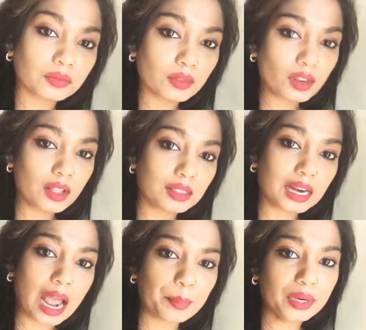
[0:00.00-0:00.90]
that
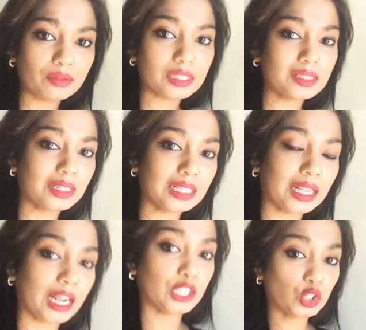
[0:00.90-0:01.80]
happened recently that
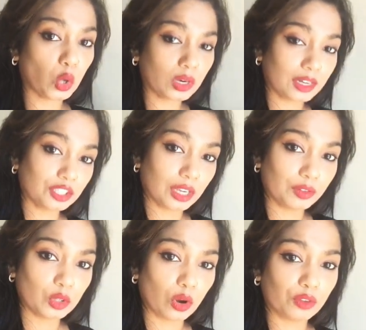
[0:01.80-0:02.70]
I thought I'll share with
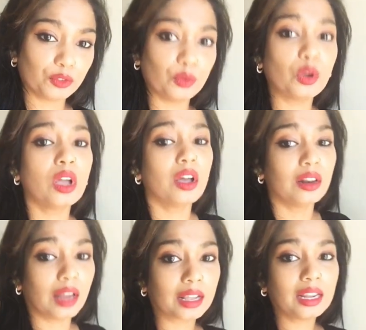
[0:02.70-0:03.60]
all of you.
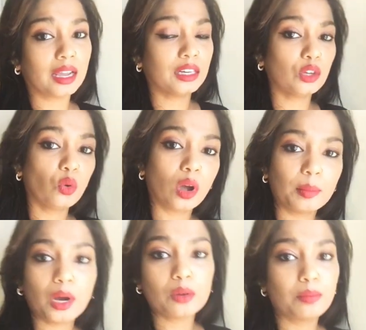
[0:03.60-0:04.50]
Luckily, I didn't go
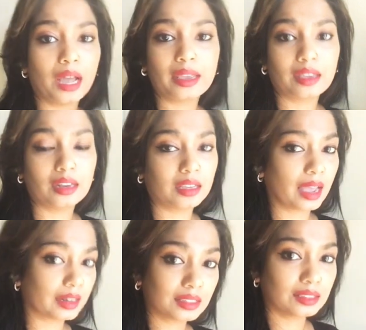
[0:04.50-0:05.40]
about buying any
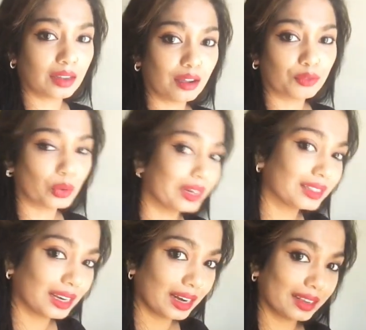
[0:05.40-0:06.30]
cat stuff or anything
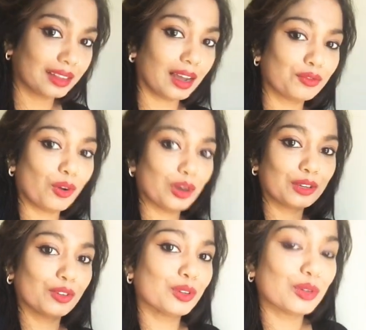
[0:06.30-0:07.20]
like that, falling
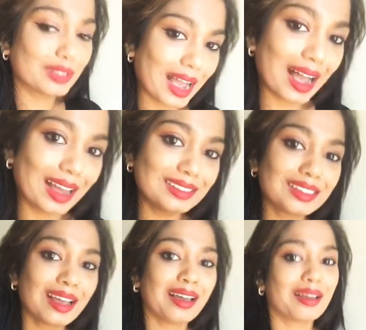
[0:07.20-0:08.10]
for those ads,
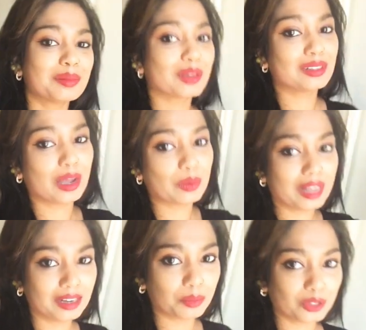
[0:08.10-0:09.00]
because I would end
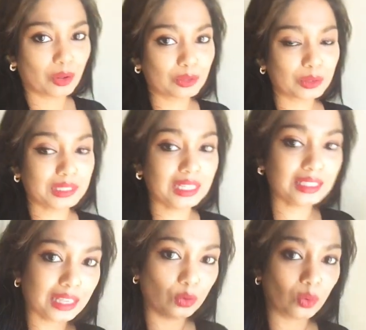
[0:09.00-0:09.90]
up with all those things
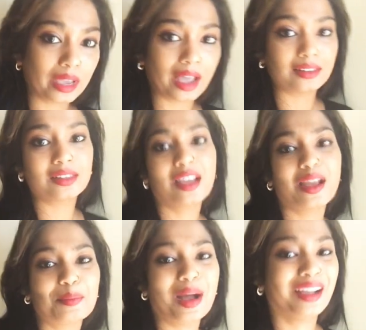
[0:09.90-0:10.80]
and no cat.
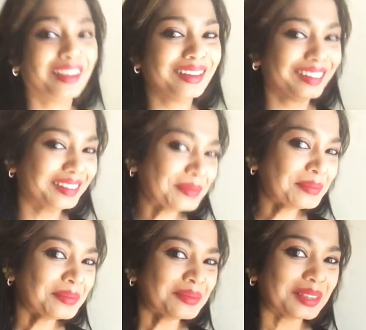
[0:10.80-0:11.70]
But,
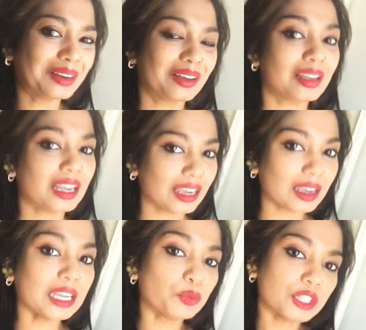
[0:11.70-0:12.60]
you know,
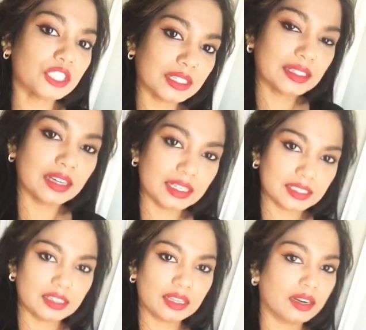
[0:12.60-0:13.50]
it was just a
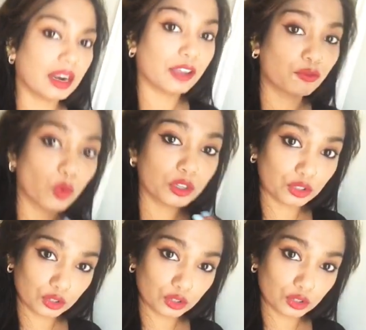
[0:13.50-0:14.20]
lesson that life wanted to